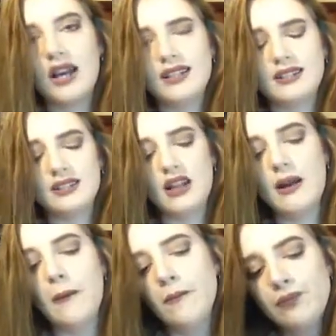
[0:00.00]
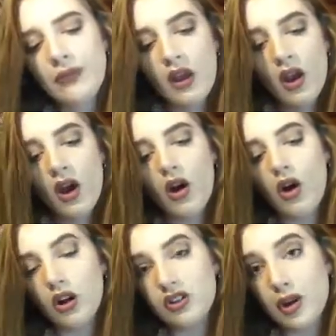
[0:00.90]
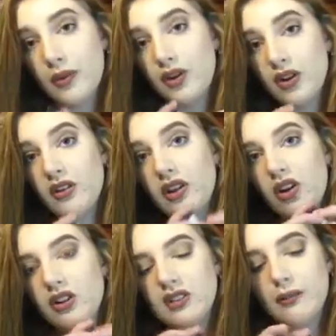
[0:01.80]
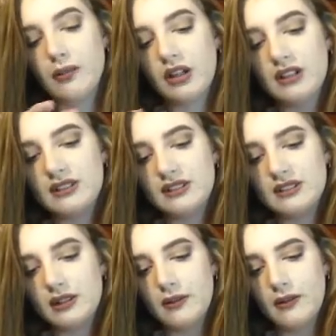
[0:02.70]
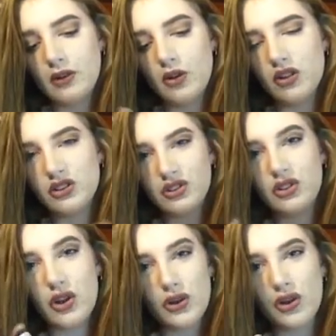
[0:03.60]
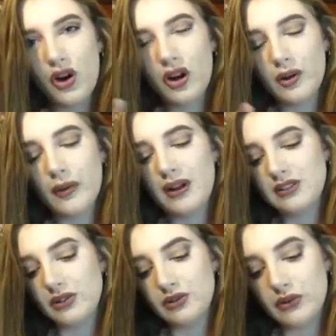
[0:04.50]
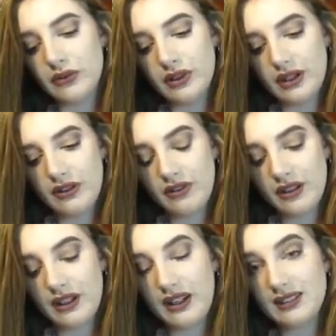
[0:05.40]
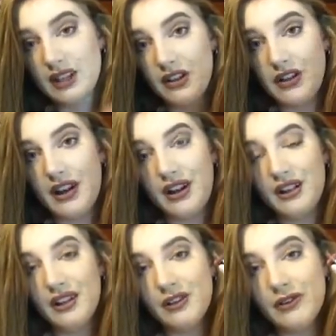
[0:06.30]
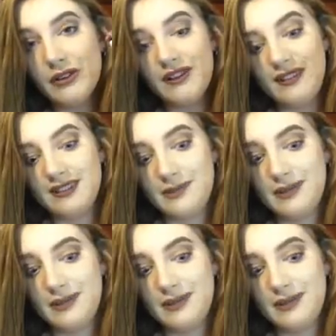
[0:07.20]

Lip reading: into autumn and early autumn, because it's not too dark but it's also really nice colour, and I love wearing this.